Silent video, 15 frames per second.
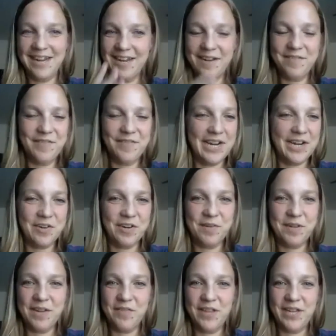I, I, mean, I agree
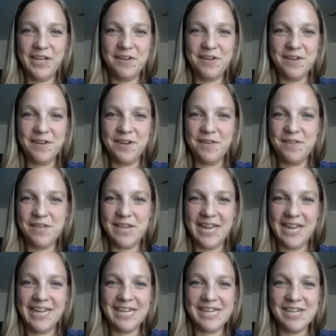with everything you, have said. I
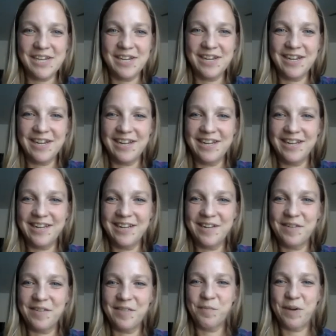think it's a uh,
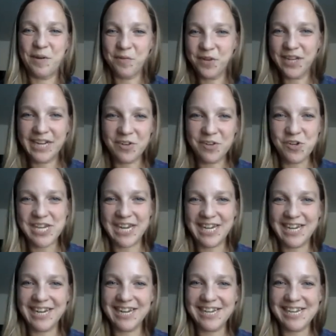been a really
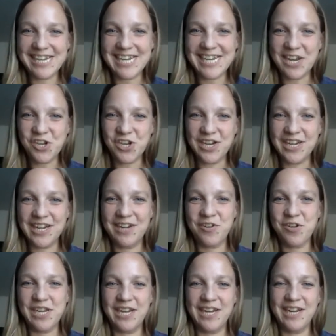interesting discussion, an
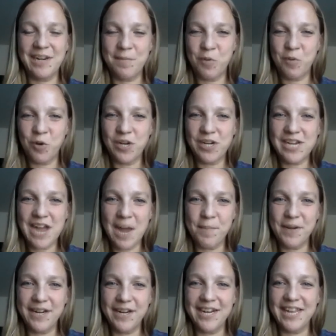interesting and important
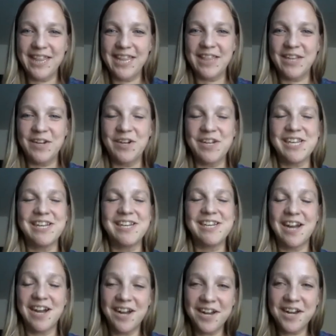topic. I think there is a
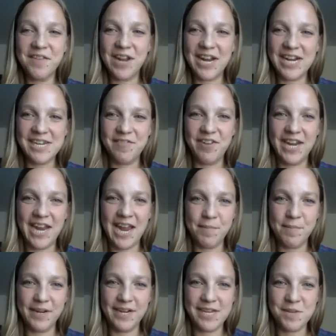ton of activity
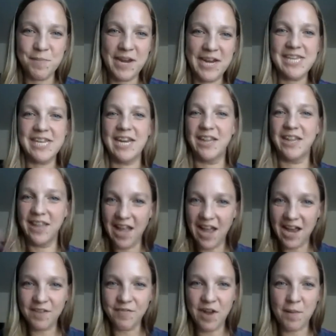happening in space and a
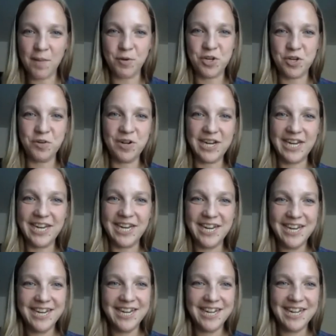lot of opportunity
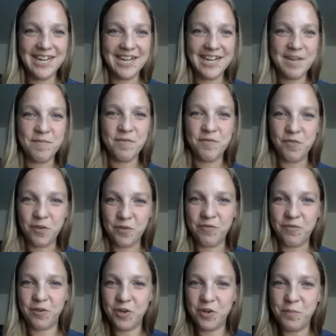um, for
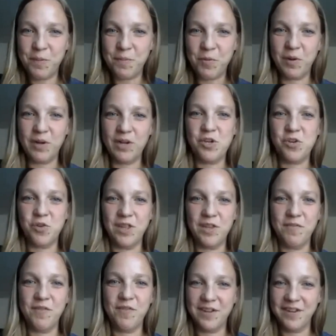for new people wanting to join the
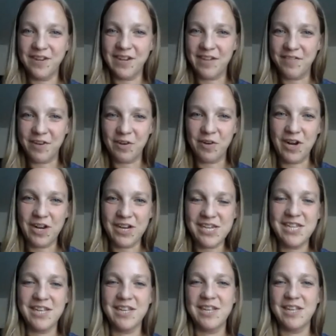field, kind of across
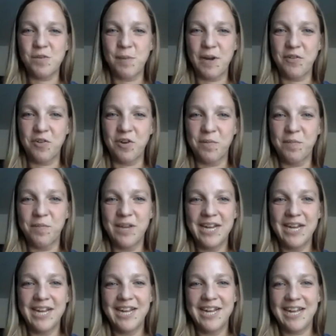the the spectrum.
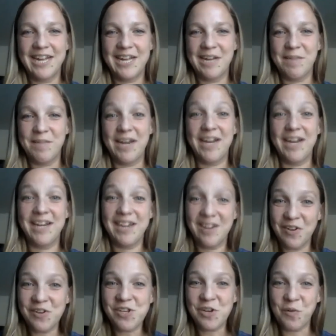Um, and I
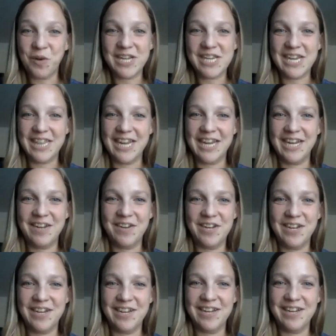also want to say thank you
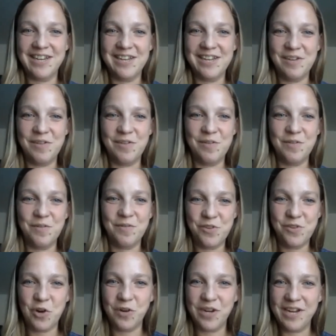to to
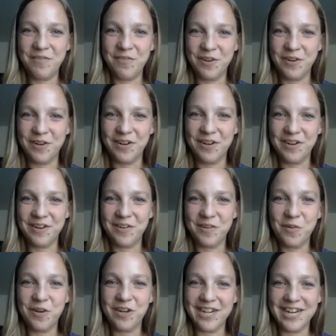Jodie for
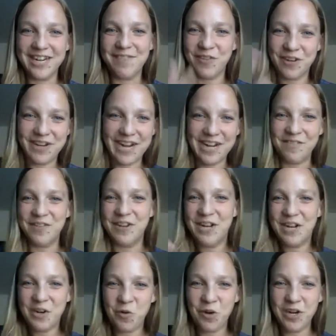organize for kind of
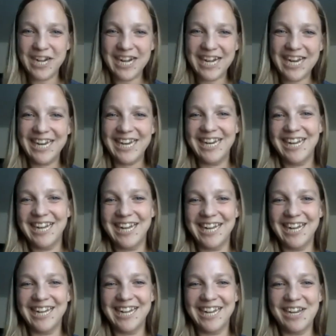coordinating
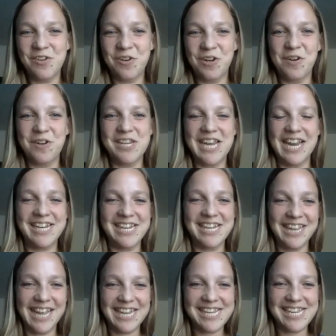uh, on short notice, and to
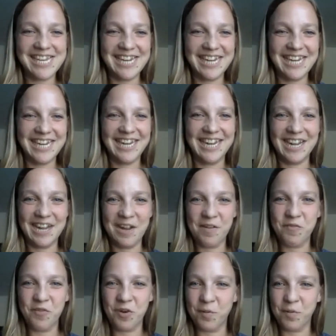Lesley uh,
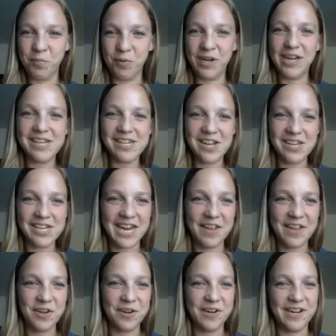for bringing us all
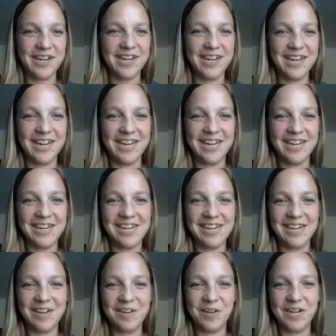together and and
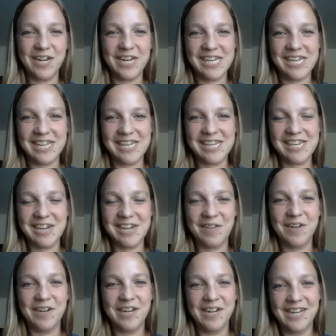uh, organizing this. So,
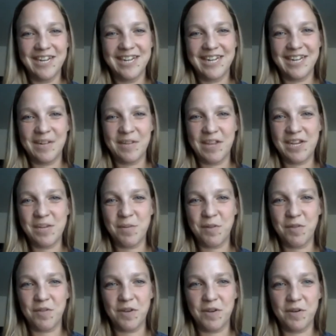uh, thanks to
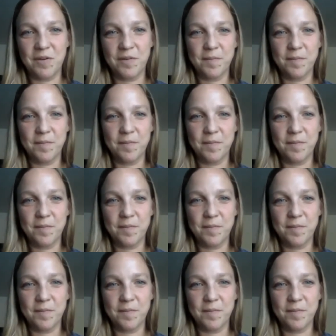both of you.